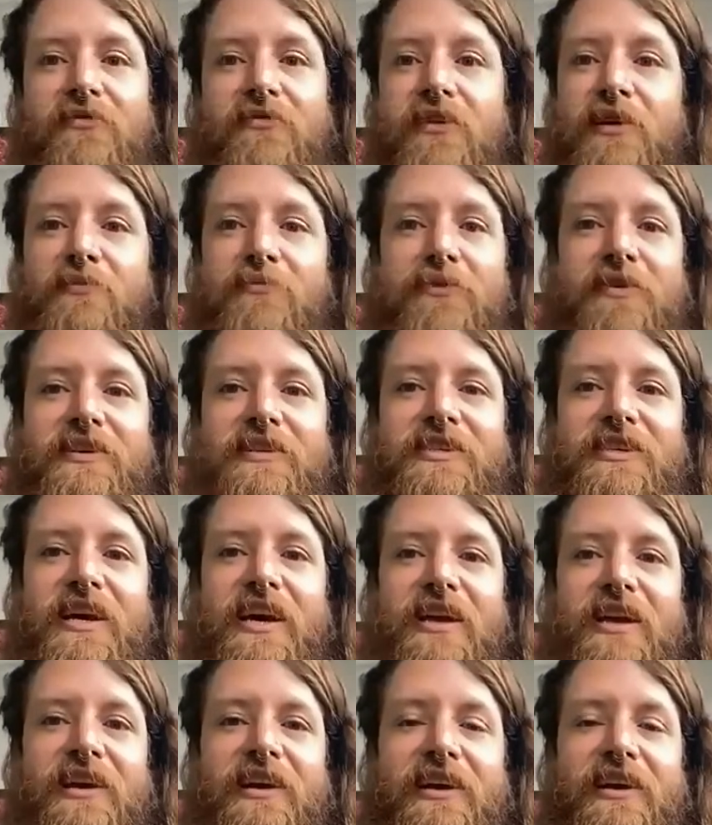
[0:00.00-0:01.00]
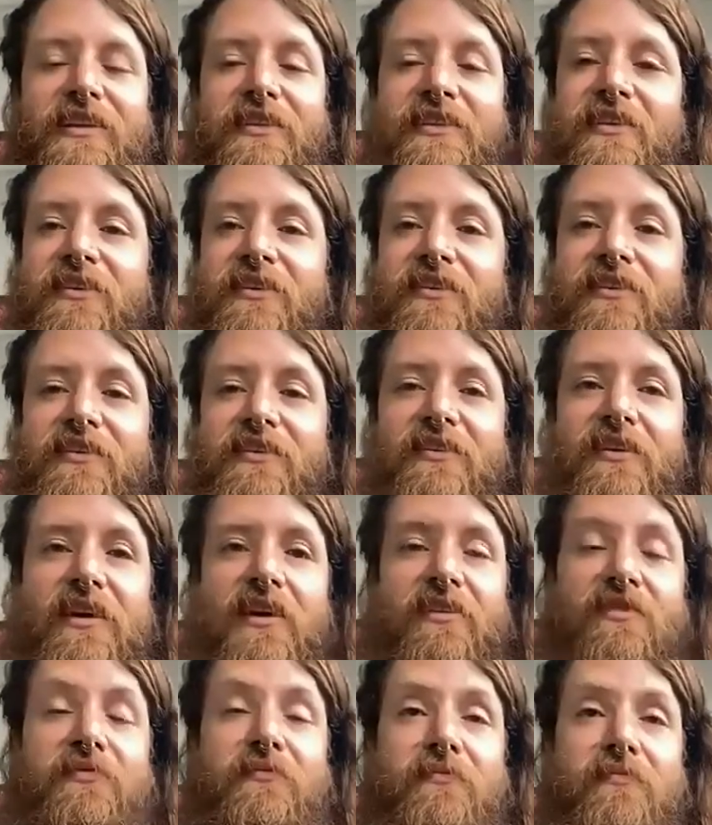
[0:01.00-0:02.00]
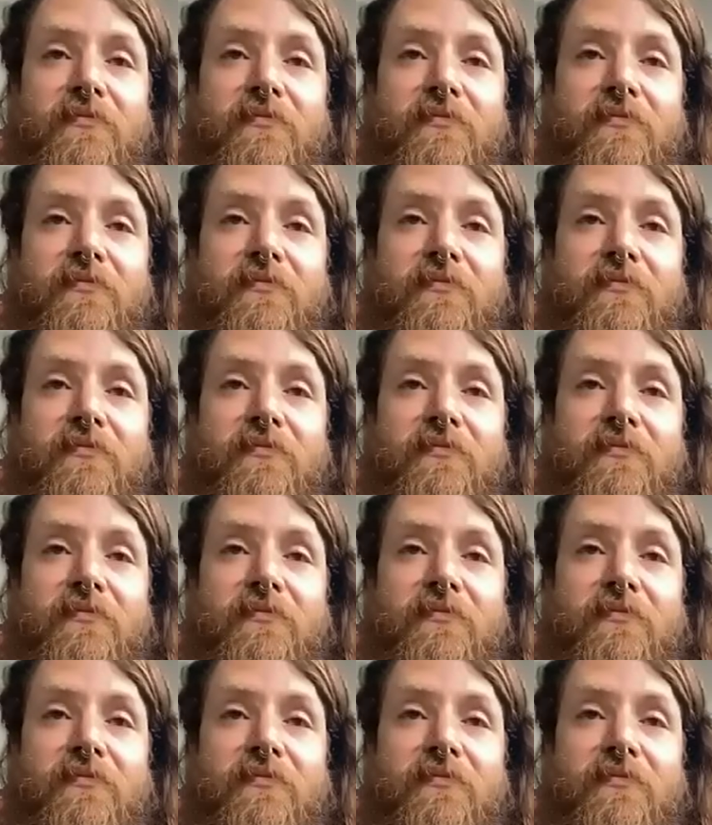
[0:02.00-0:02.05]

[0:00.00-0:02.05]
appreciated to as